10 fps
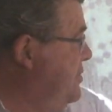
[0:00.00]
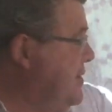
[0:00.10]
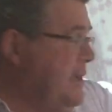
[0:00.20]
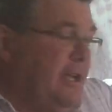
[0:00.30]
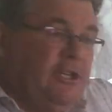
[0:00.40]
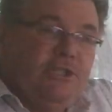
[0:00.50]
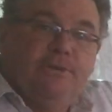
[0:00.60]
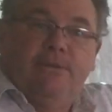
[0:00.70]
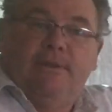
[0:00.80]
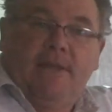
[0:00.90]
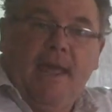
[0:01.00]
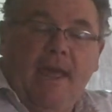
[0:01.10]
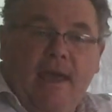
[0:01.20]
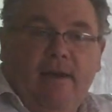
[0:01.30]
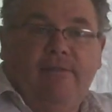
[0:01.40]
the issue that they
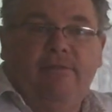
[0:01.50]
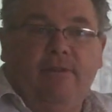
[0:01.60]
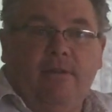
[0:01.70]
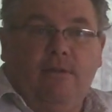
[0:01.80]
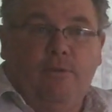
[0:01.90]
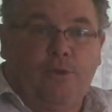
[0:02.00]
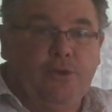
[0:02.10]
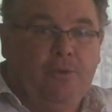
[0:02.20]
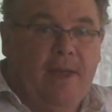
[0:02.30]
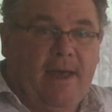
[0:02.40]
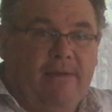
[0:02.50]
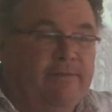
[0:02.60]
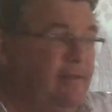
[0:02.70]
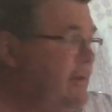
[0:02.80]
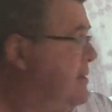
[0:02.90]
have, or you have,
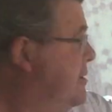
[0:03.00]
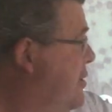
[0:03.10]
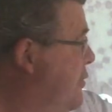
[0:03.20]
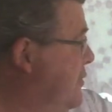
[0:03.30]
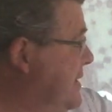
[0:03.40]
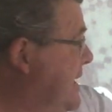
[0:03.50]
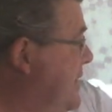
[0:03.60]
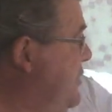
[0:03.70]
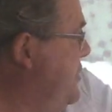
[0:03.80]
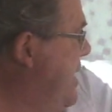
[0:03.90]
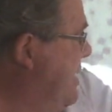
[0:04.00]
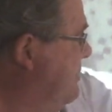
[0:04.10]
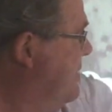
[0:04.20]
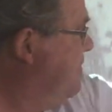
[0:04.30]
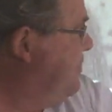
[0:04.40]
hopefully not you have,
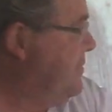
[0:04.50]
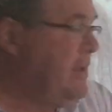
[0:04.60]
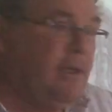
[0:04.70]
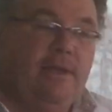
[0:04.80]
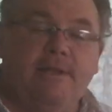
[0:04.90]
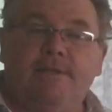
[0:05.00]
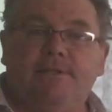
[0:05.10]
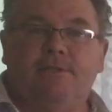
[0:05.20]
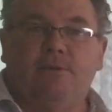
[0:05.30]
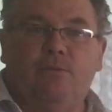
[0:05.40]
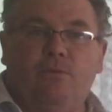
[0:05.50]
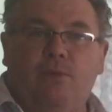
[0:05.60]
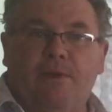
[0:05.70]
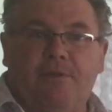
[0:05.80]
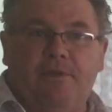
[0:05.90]
is
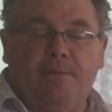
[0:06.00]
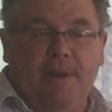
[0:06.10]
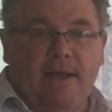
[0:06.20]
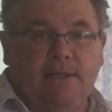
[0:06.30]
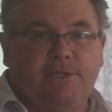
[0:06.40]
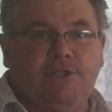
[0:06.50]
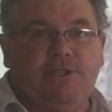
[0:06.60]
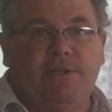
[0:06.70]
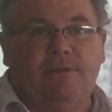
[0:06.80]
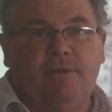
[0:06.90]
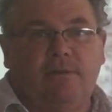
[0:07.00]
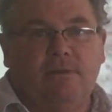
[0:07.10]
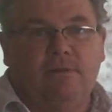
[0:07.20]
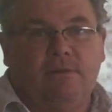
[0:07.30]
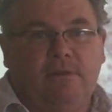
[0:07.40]
with the myelin sheath.
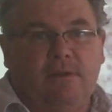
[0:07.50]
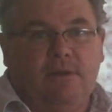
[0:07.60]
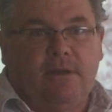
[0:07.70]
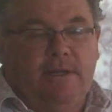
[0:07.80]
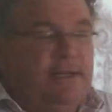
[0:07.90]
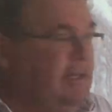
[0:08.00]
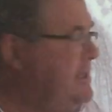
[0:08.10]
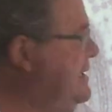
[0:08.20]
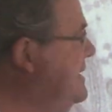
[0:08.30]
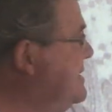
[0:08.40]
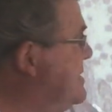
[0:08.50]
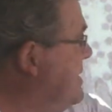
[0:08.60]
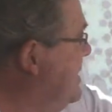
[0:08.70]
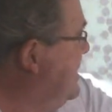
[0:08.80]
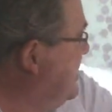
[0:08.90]
The
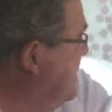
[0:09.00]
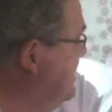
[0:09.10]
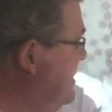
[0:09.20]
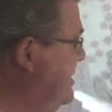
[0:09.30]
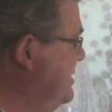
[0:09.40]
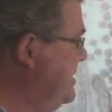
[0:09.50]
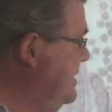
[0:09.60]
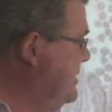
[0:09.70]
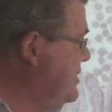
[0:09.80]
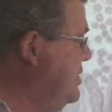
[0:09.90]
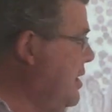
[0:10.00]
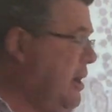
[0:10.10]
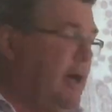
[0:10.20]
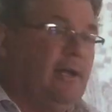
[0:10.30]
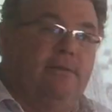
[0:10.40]
insulation is
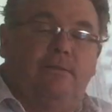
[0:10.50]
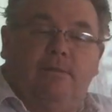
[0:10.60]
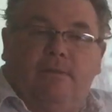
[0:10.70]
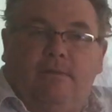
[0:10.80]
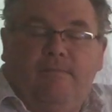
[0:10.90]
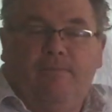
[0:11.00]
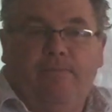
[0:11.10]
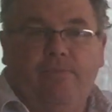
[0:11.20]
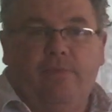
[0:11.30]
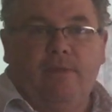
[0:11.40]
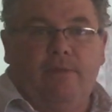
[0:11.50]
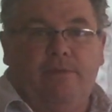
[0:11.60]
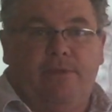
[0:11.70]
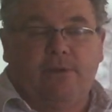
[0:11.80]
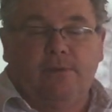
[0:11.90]
gone.
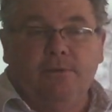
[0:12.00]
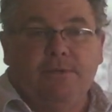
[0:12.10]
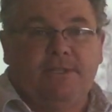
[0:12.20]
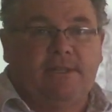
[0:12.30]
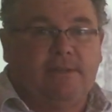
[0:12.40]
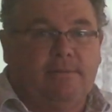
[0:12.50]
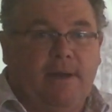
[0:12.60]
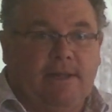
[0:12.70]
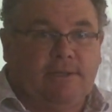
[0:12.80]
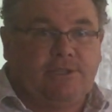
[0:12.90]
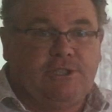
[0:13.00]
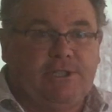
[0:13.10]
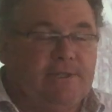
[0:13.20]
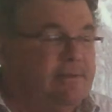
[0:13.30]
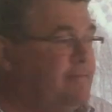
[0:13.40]
They're losing the myelin
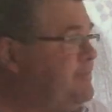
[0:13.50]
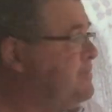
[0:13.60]
sheath.